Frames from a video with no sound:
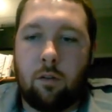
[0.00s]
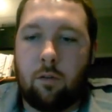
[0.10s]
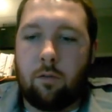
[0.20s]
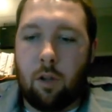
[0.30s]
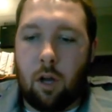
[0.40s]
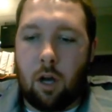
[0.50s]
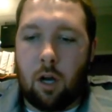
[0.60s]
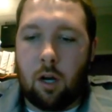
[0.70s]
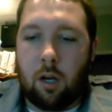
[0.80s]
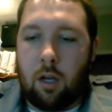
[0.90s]

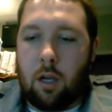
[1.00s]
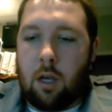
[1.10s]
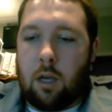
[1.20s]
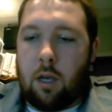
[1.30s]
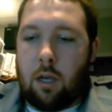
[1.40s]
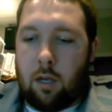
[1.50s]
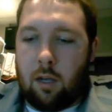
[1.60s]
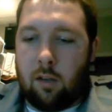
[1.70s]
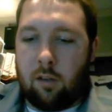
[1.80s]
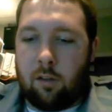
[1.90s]
vlog
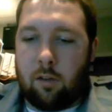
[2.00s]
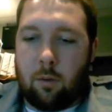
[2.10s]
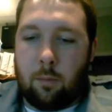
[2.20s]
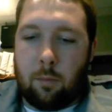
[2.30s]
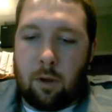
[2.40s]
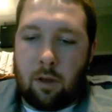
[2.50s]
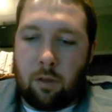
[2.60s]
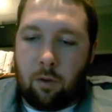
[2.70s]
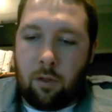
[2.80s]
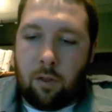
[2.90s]
is my
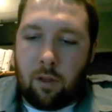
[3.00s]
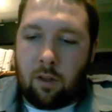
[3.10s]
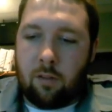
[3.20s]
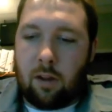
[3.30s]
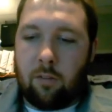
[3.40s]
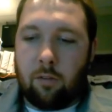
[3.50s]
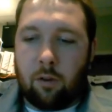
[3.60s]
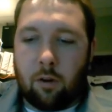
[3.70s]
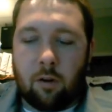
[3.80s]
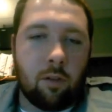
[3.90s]
three things I've
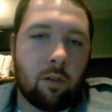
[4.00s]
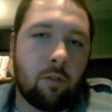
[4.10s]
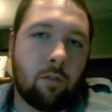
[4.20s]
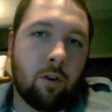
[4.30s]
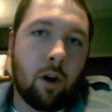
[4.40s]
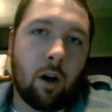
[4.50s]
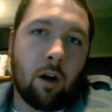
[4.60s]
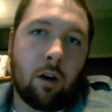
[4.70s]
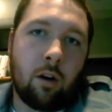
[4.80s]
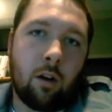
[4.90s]
learned this far,